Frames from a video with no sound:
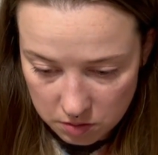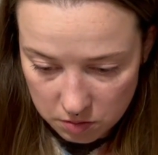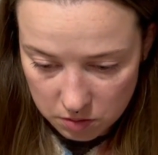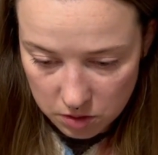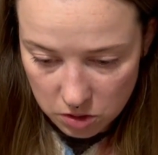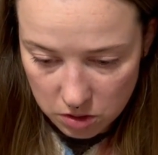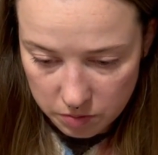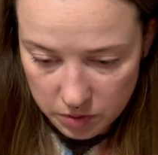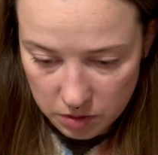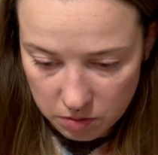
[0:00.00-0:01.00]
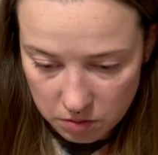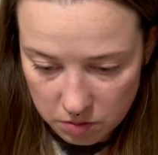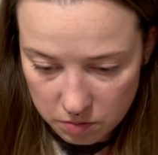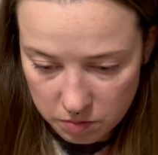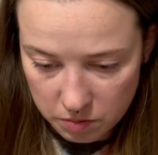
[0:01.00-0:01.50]
what the shit, man?
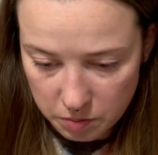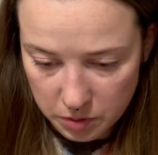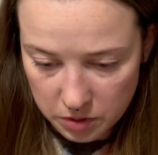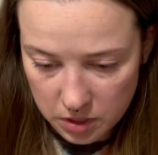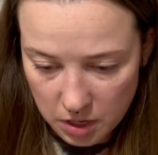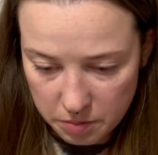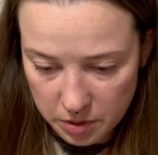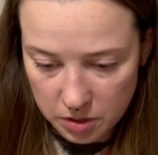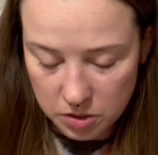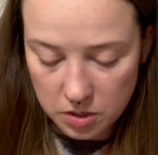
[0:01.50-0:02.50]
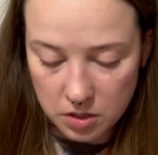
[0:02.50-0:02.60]
My book's damaged.